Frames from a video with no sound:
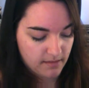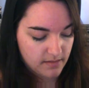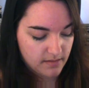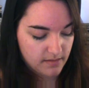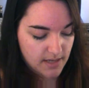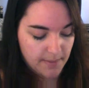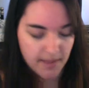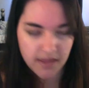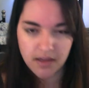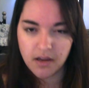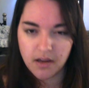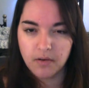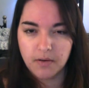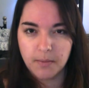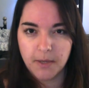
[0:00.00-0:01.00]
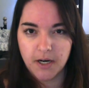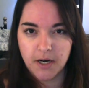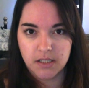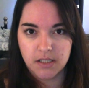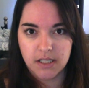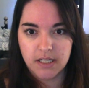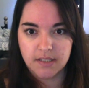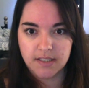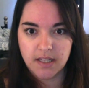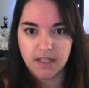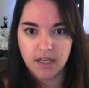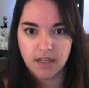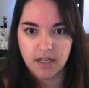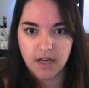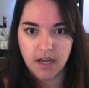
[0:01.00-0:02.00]
dimethicone apparently is a thing
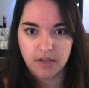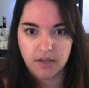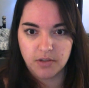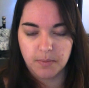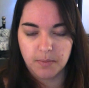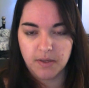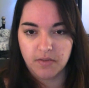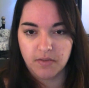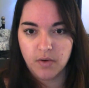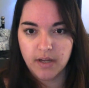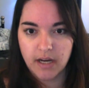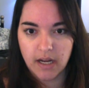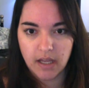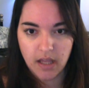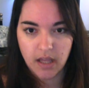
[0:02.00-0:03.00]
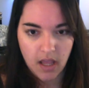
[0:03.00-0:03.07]
that I should be avoiding